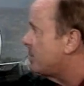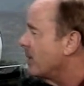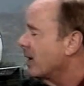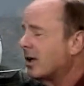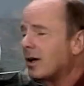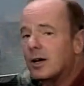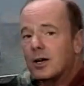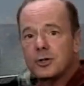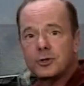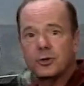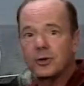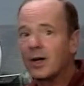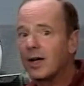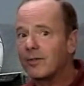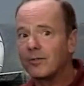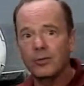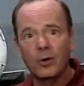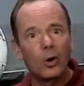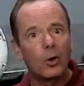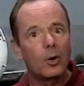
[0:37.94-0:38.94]
because you
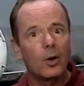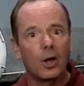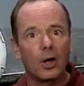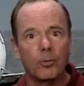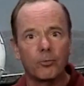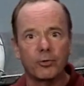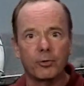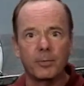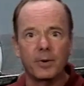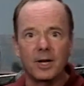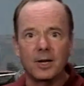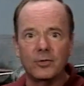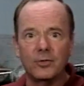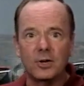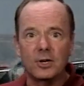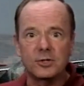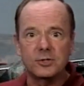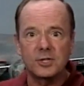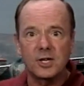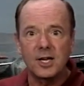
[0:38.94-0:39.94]
have no help from A
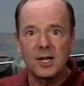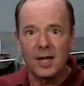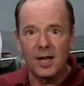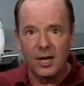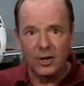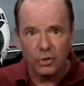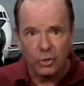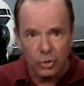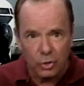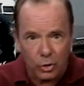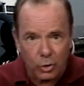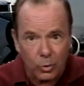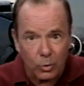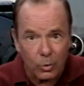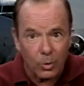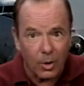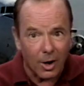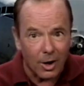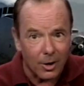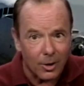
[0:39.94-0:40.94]
T C and you
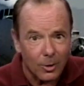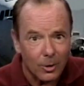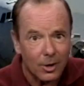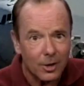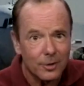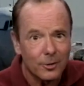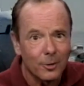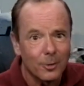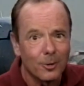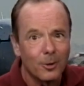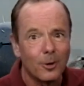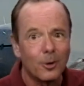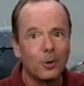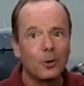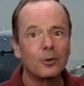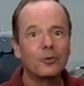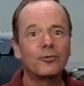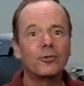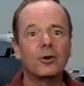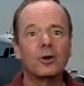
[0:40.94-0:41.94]
are on your
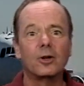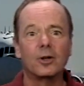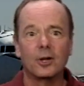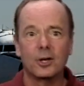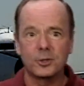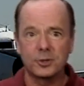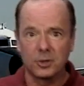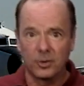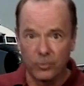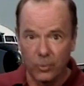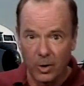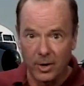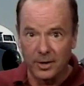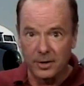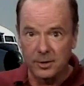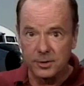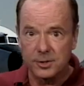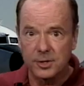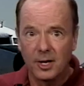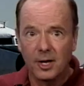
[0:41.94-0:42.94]
own for collision
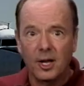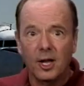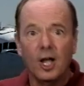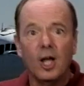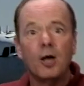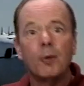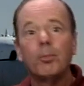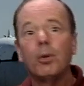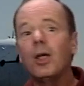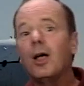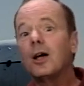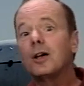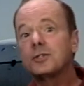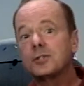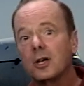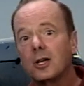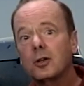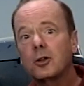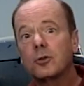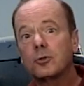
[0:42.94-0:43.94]
avoidance. Plus,
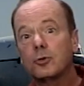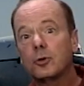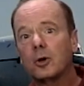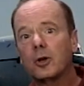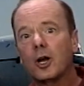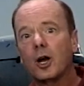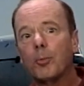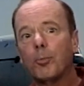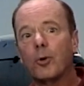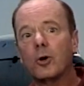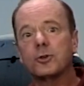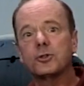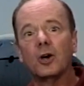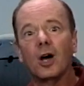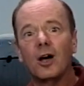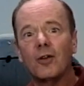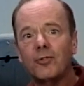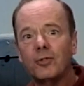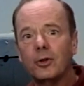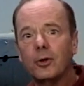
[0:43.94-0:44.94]
uncontrolled airports
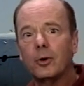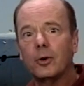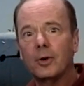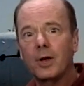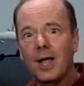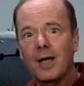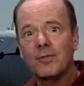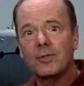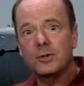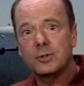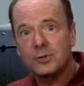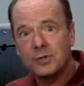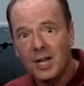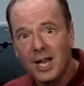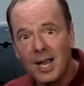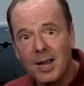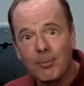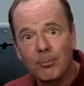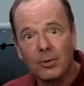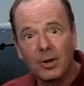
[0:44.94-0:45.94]
often don't have the
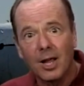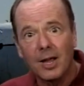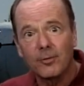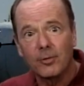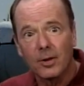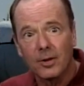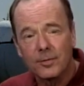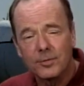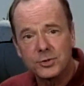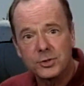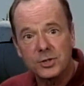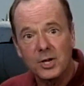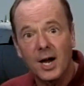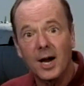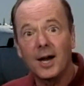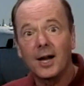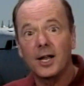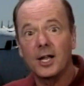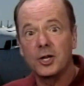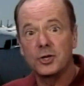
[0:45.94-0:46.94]
same level of
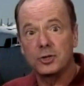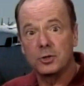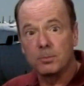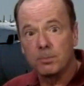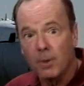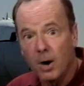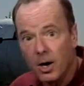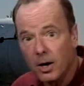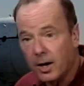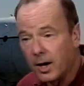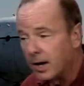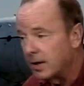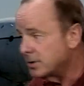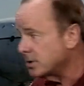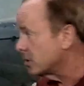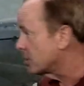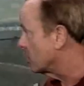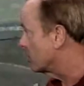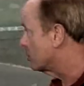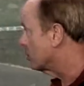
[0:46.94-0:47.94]
signage and markings
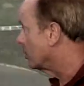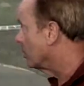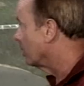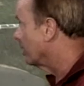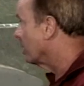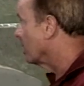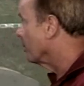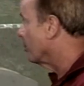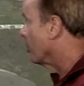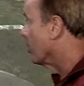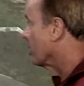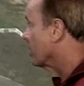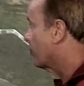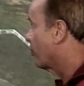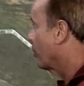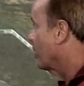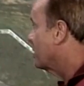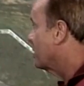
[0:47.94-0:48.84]
as controlled airports. For